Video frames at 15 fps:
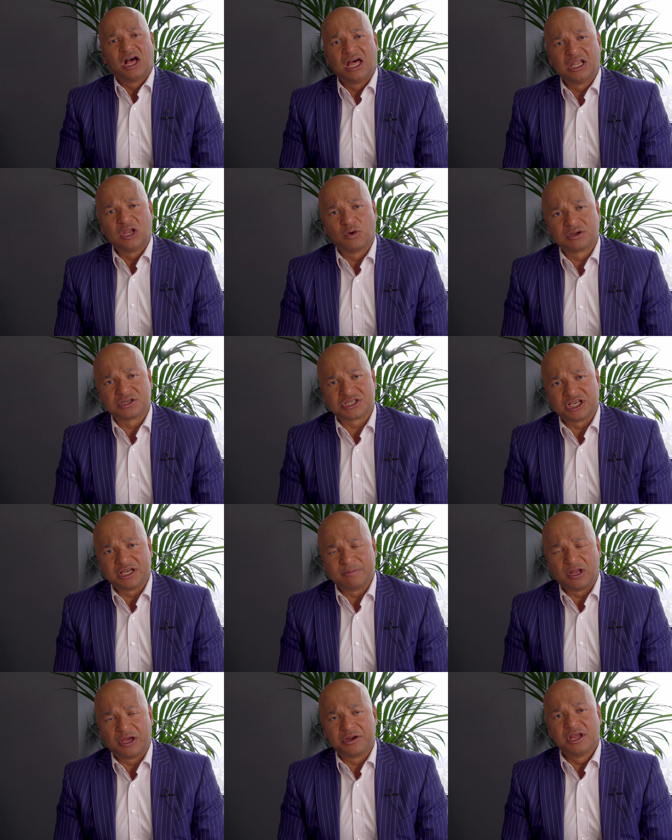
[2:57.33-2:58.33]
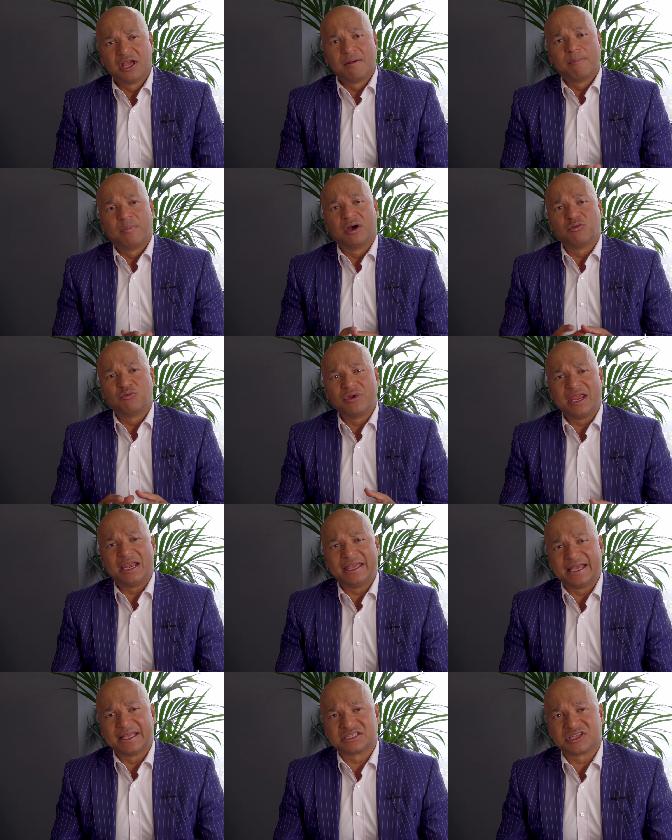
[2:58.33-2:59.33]
long-term loan. But
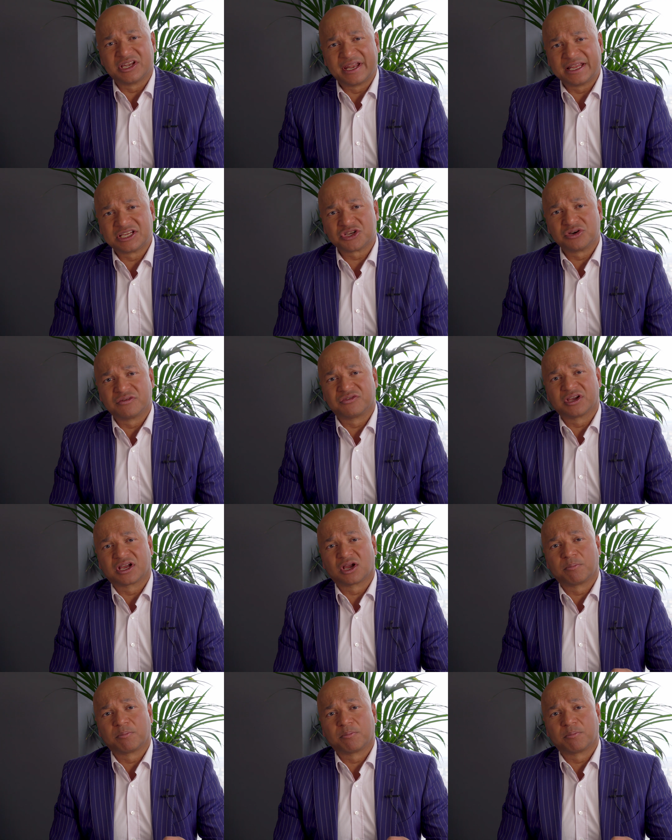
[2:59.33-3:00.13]
really, it's the nature of the